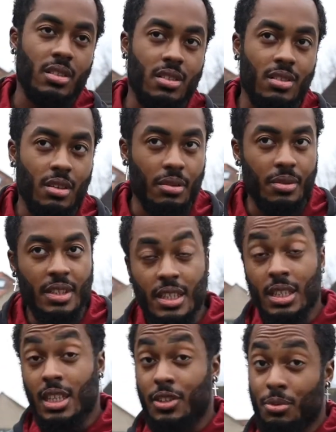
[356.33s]
So
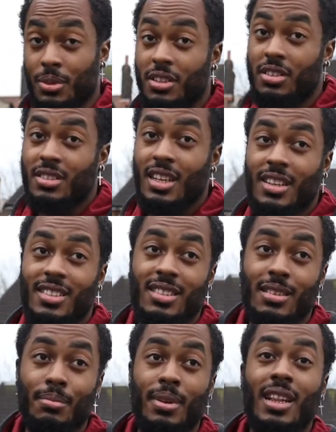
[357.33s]
if you want a good sounding
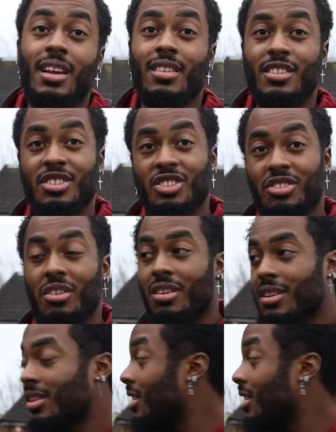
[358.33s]
system, a bit louder than stock,